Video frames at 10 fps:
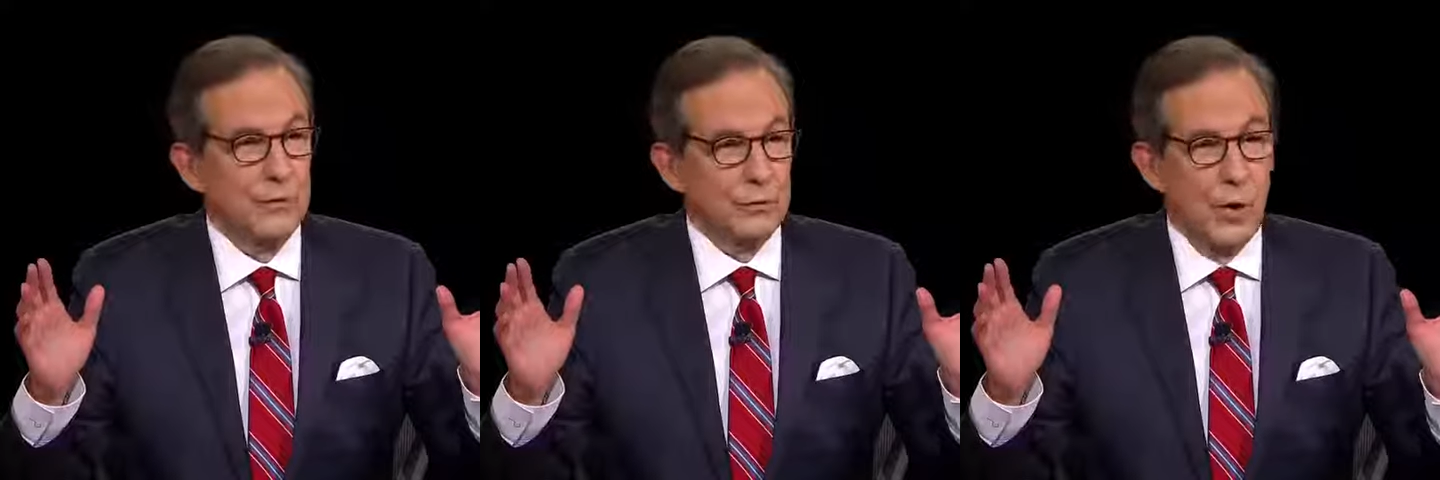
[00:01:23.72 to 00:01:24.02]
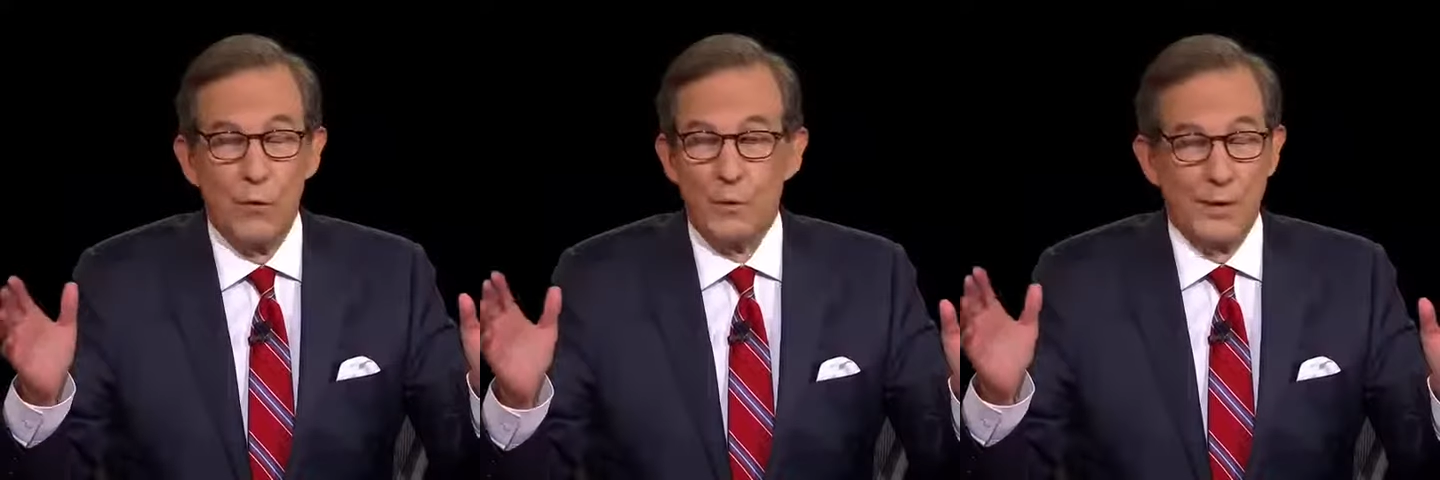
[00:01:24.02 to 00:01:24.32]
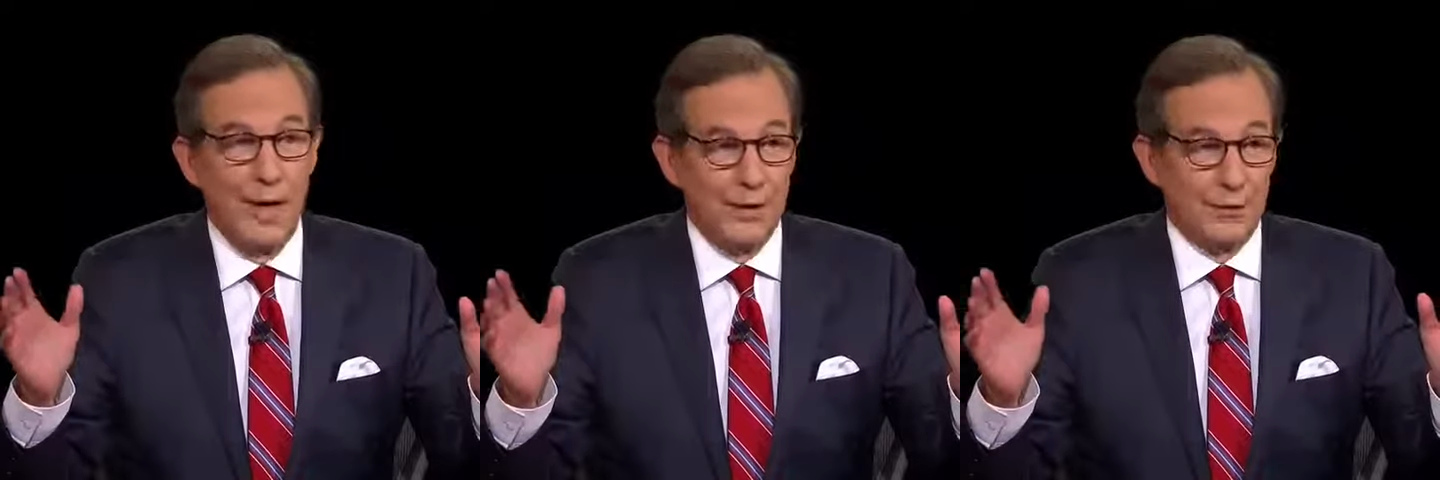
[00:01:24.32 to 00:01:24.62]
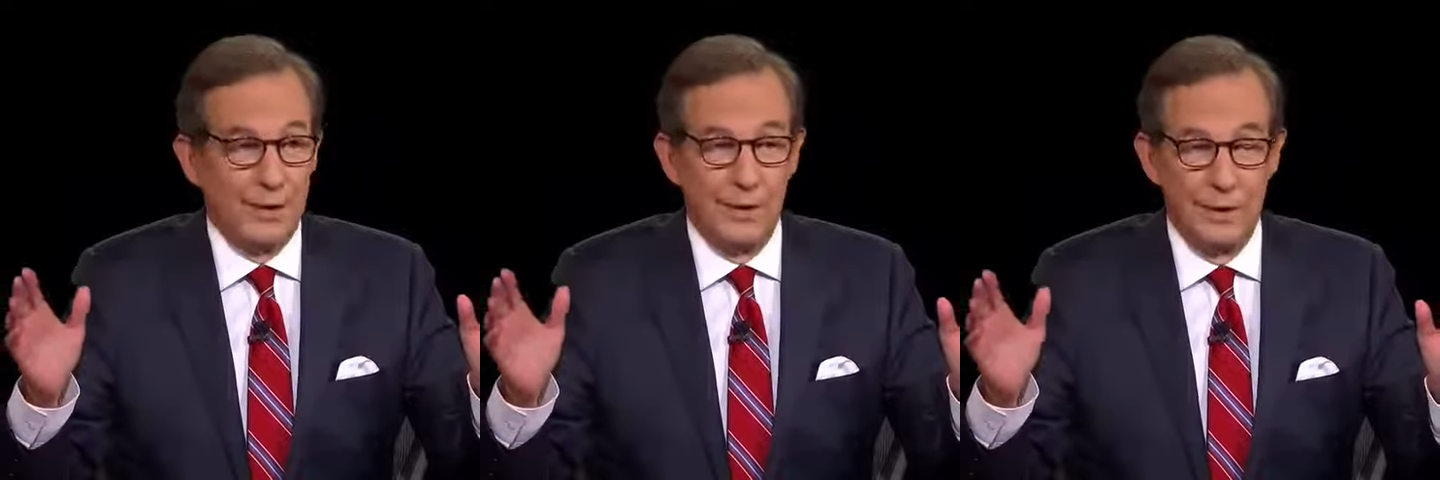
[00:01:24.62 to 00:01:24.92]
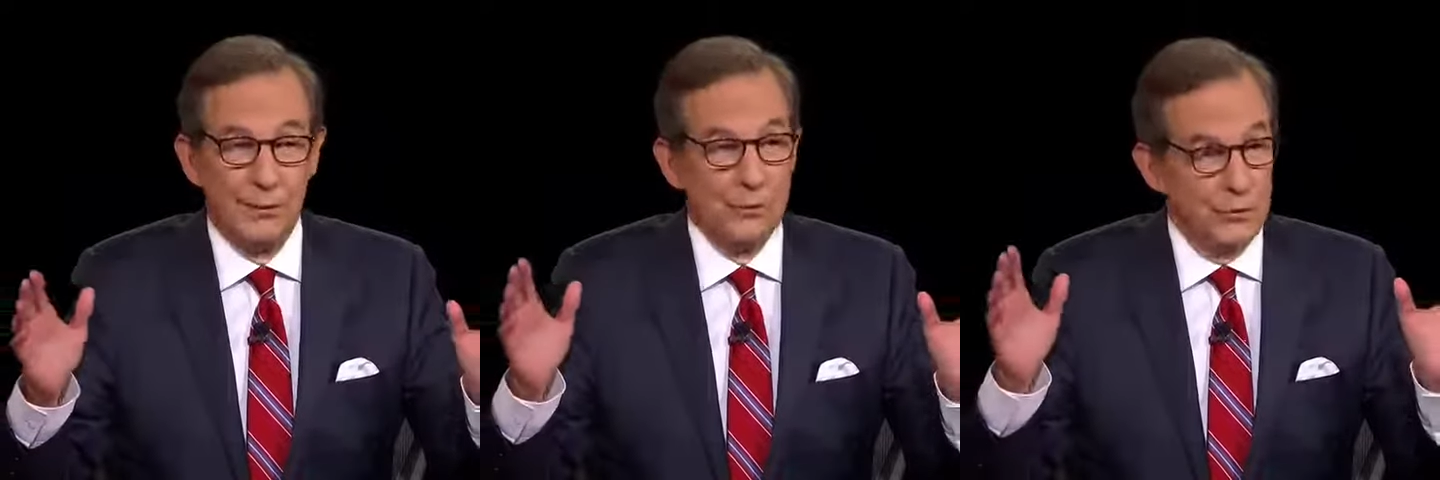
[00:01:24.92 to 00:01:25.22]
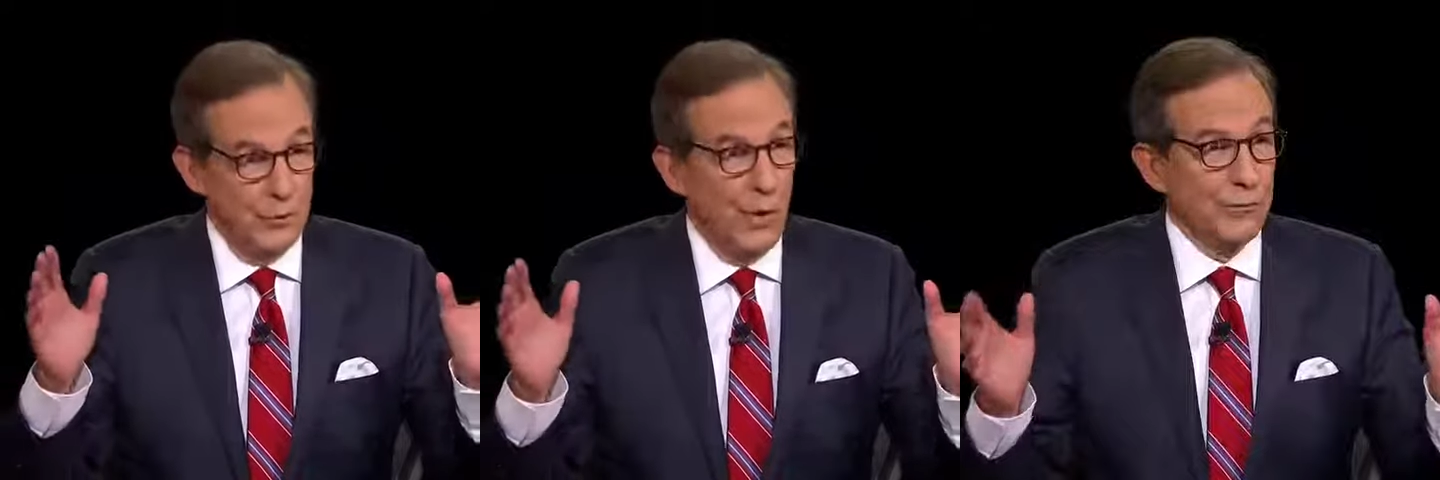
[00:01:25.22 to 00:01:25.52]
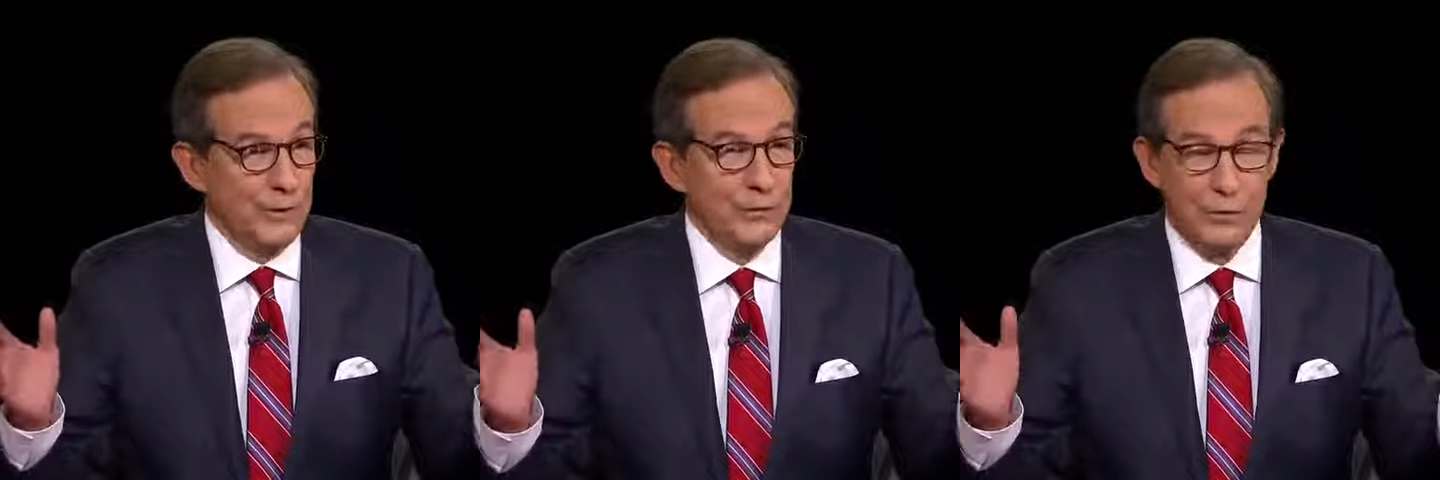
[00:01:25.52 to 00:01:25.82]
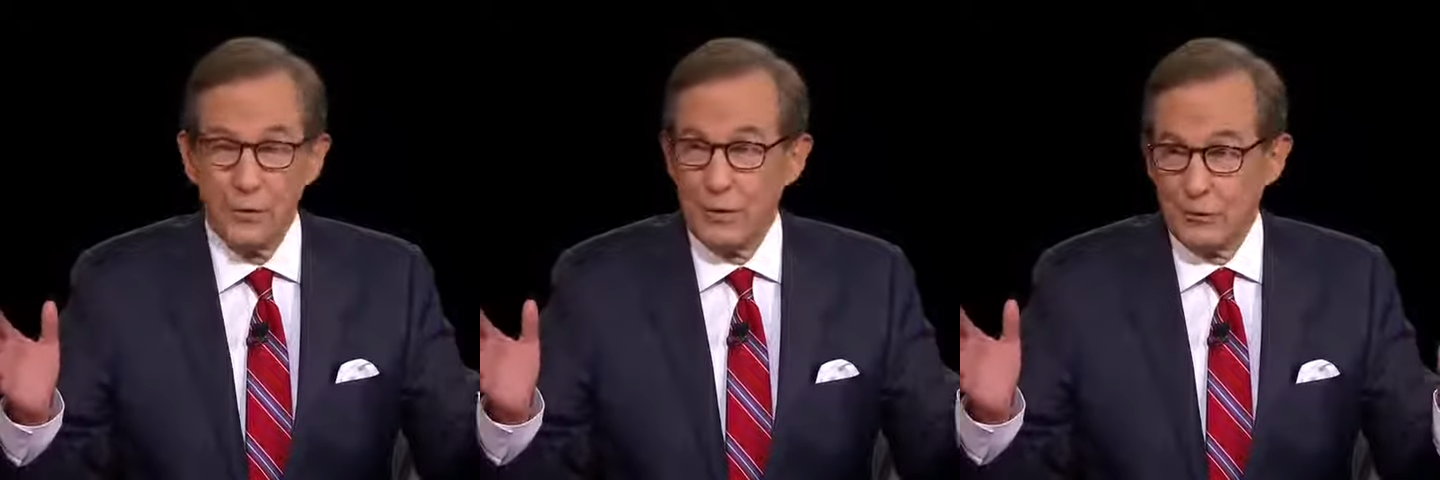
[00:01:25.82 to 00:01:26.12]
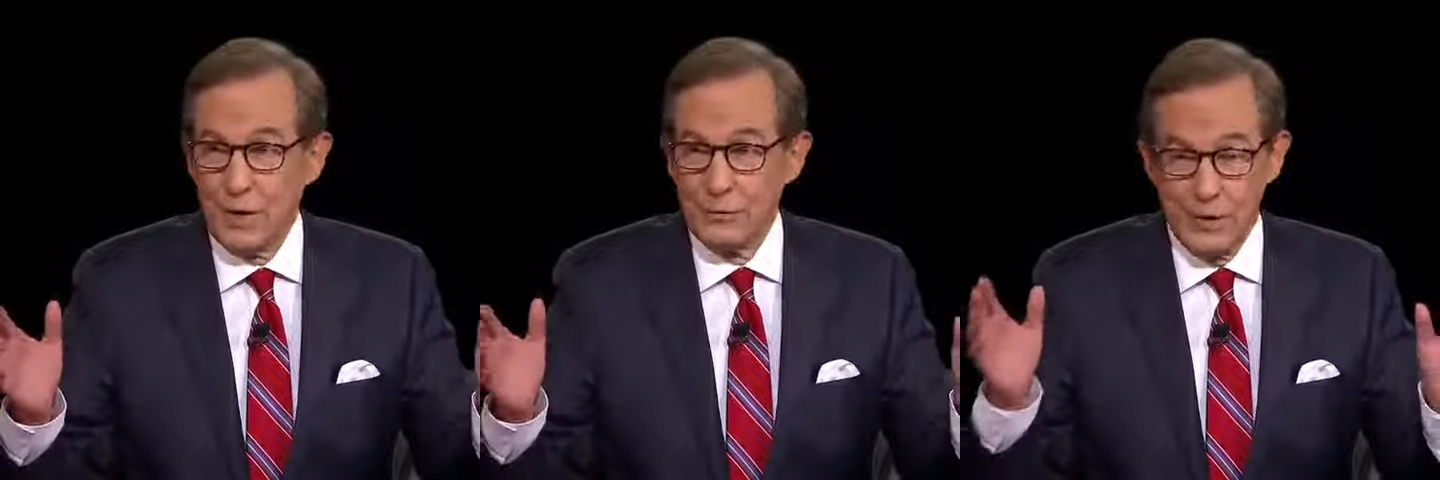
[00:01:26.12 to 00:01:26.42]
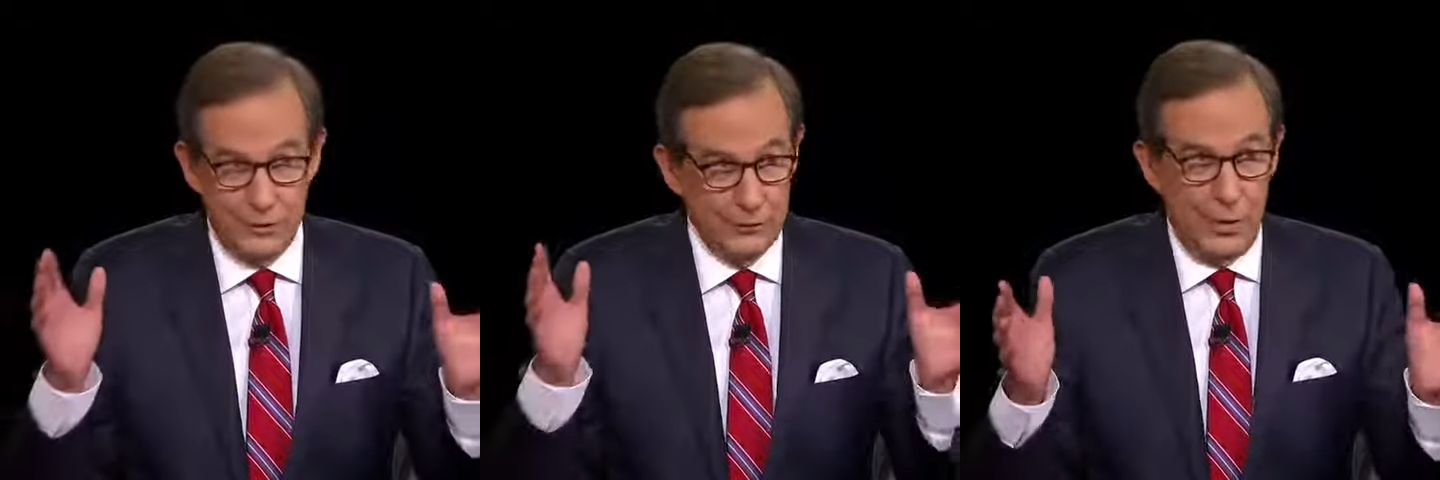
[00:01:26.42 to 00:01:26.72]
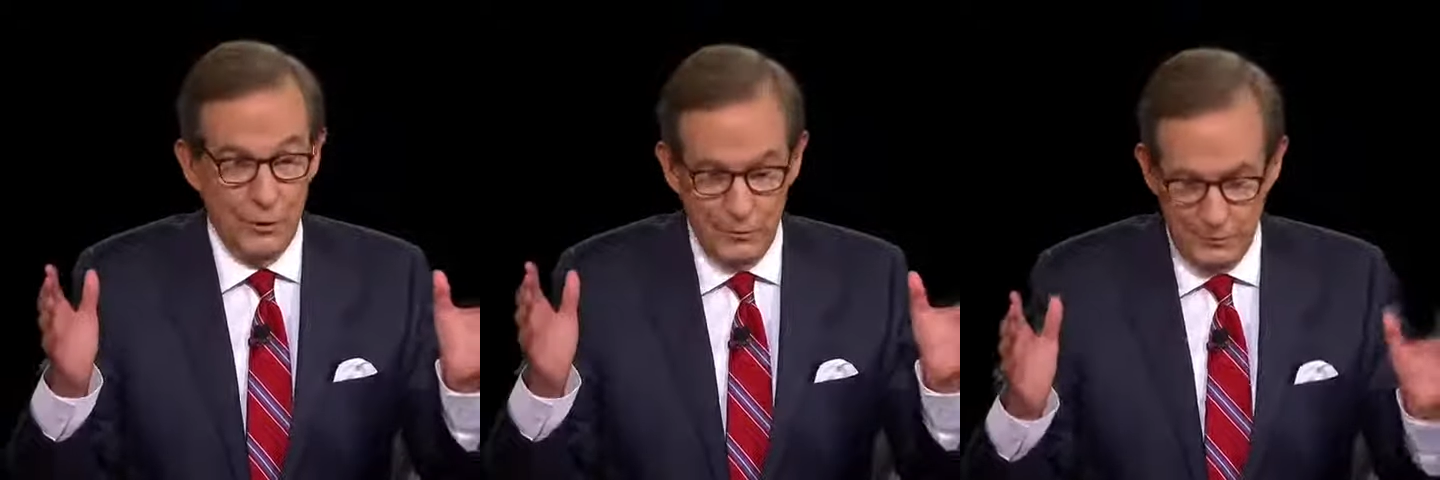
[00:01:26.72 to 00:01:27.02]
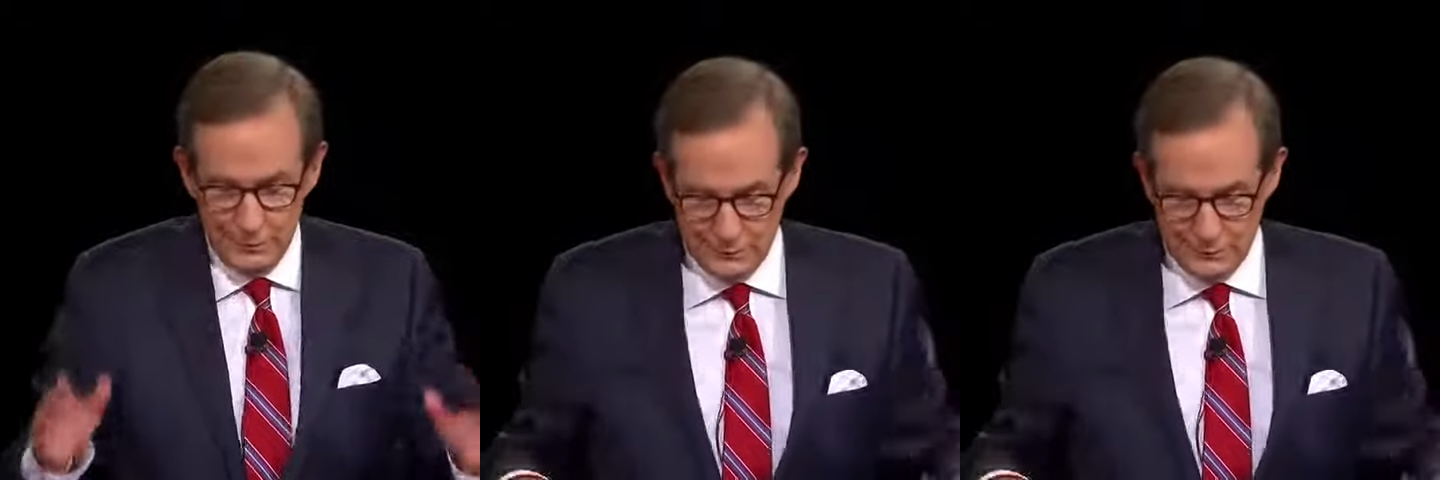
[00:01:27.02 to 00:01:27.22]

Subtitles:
is COVID-19, which is an awfully serious subject. So